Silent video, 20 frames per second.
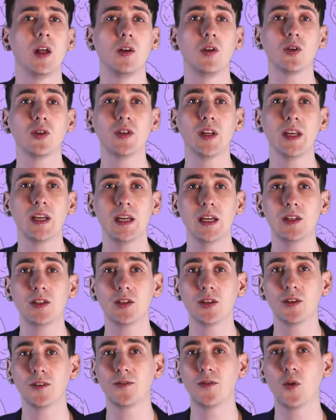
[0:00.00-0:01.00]
looked at each
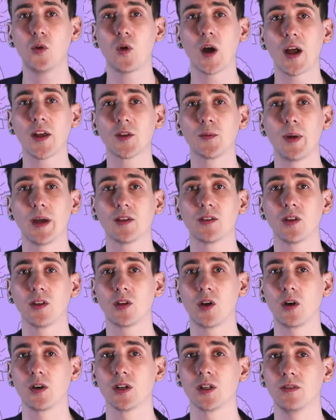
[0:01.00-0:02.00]
of the 4 aspects of the
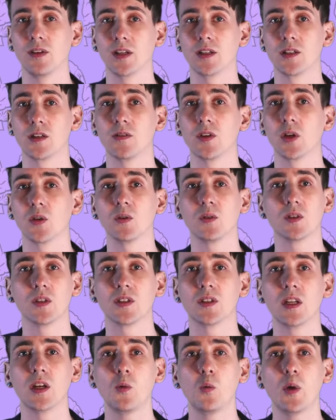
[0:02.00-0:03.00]
cognitive interview to
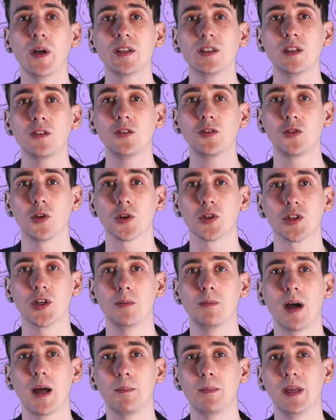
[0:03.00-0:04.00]
see which
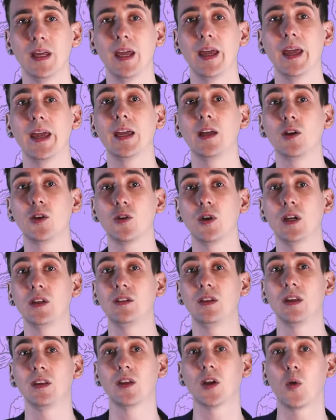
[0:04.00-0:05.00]
instruction might be
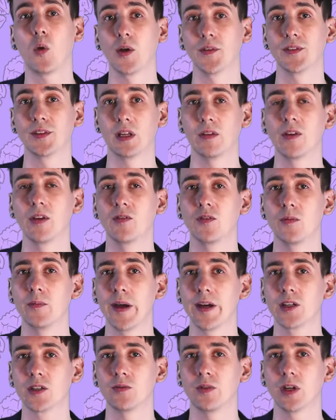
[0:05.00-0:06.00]
increasing the quantity of
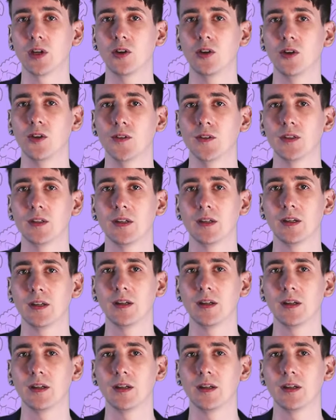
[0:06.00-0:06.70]
information recalled.